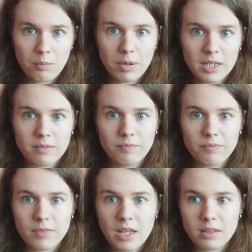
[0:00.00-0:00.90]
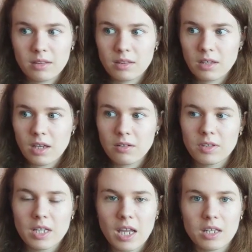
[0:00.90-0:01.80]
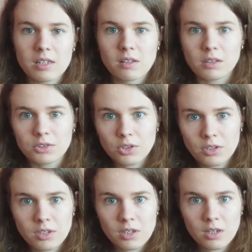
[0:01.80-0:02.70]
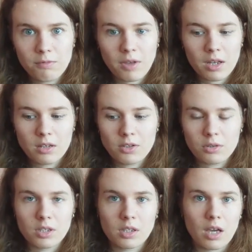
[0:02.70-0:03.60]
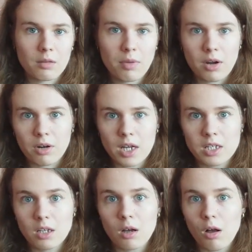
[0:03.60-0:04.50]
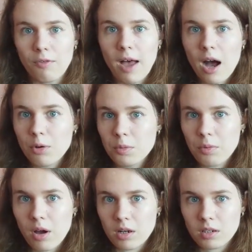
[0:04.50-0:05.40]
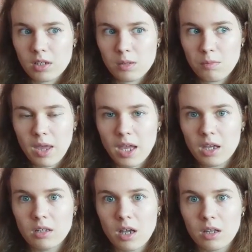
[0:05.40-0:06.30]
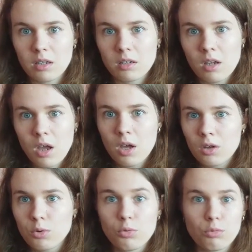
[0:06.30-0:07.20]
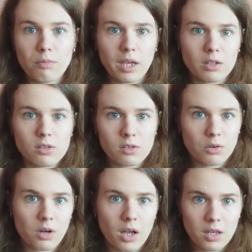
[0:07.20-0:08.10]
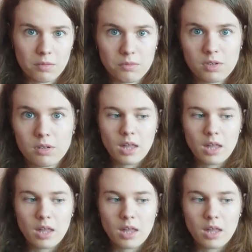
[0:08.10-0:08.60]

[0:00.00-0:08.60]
But at the end of the day, it is an alternative, and you can get a better idea of how the product is made and who makes your items.